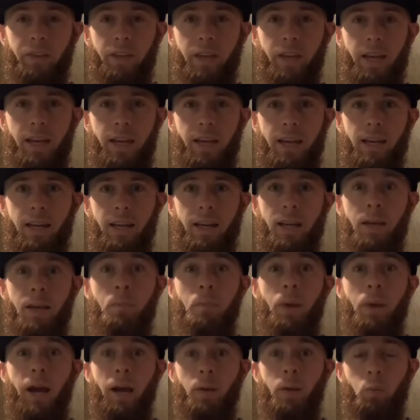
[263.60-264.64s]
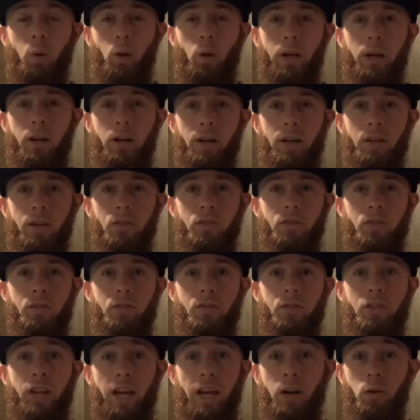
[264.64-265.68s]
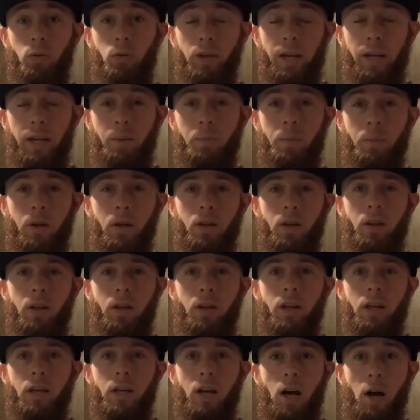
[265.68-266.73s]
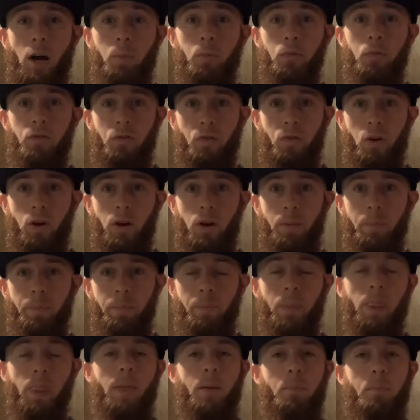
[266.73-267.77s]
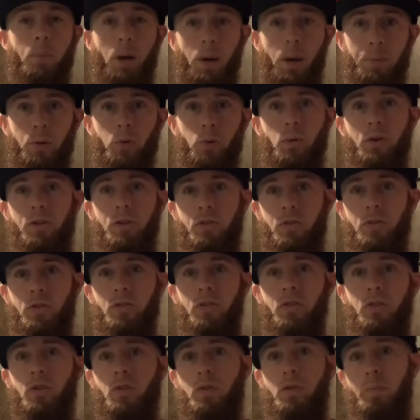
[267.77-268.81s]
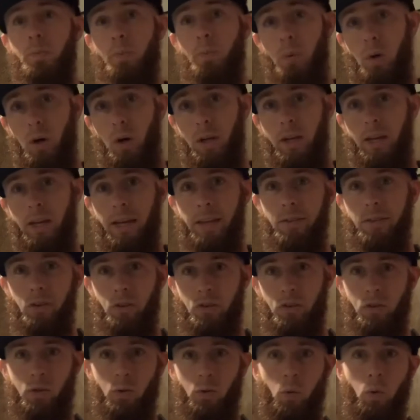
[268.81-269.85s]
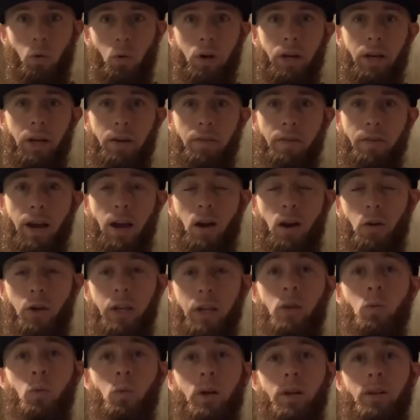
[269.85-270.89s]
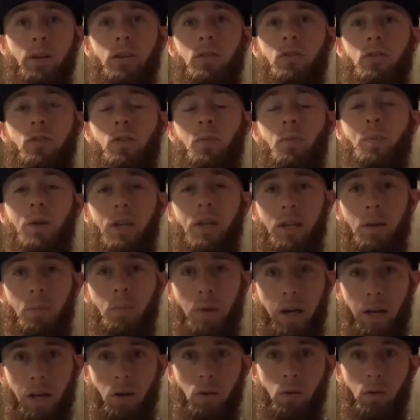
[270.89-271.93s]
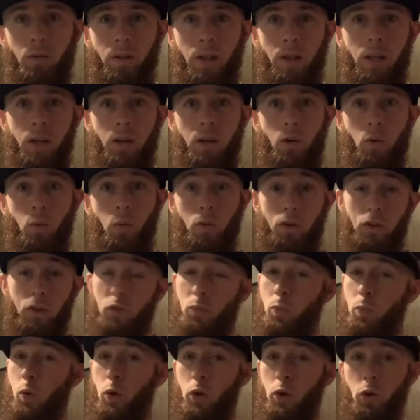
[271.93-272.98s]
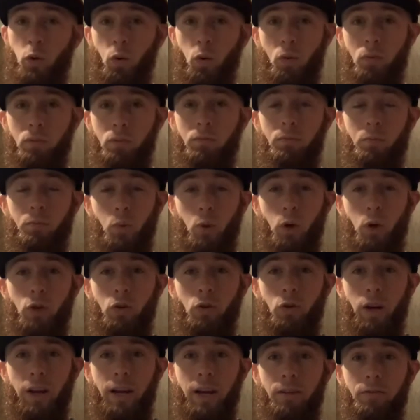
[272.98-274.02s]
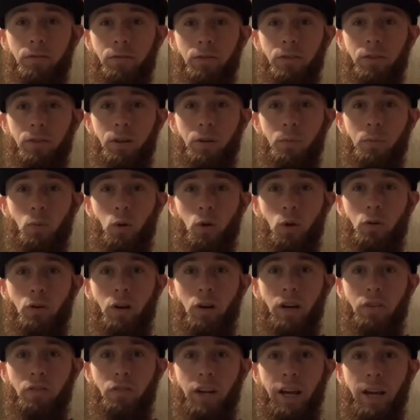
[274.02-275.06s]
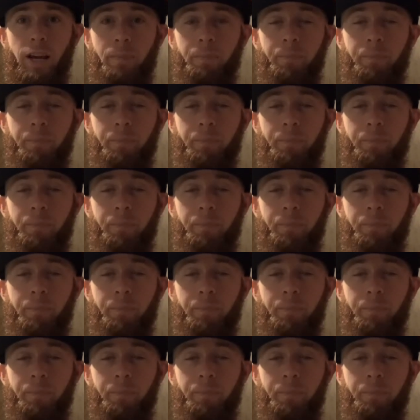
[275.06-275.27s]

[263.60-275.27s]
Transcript: And Impact Player, his channel name, comes from Bobby Richardson's book and the story of how he witnessed to Mickey Mantle, which is pretty cool, pretty creative name.